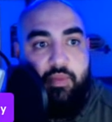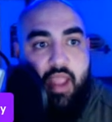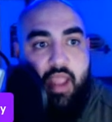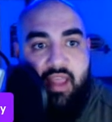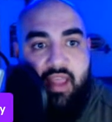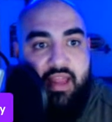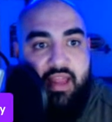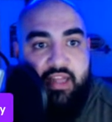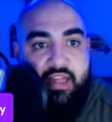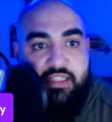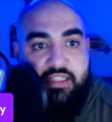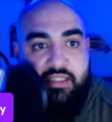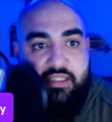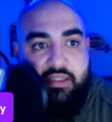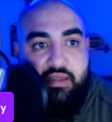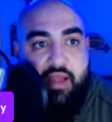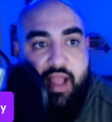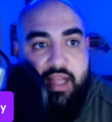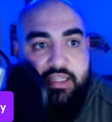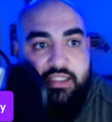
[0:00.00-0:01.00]
And then I
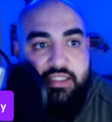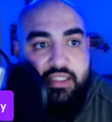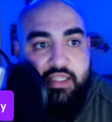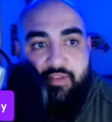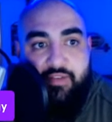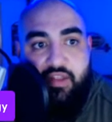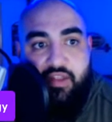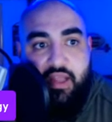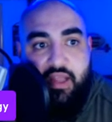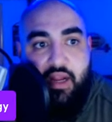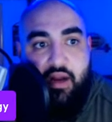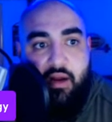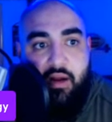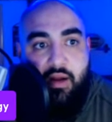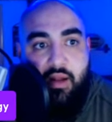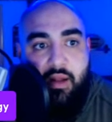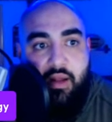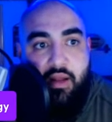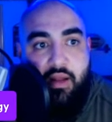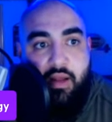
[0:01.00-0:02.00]
just leave it there.
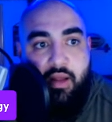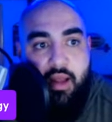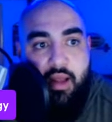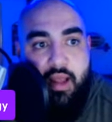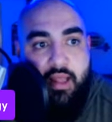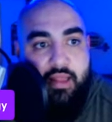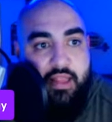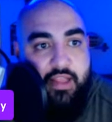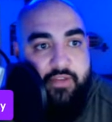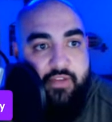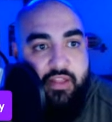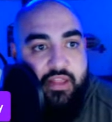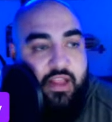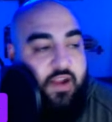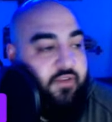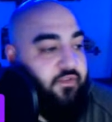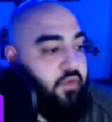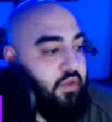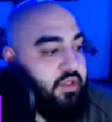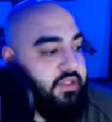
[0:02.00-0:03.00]
I leave it there
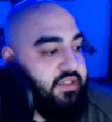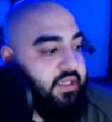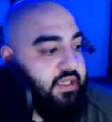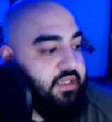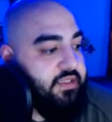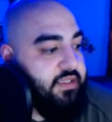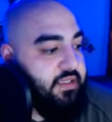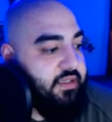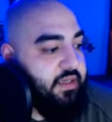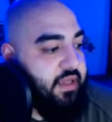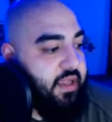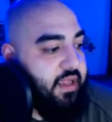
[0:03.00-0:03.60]
for the season.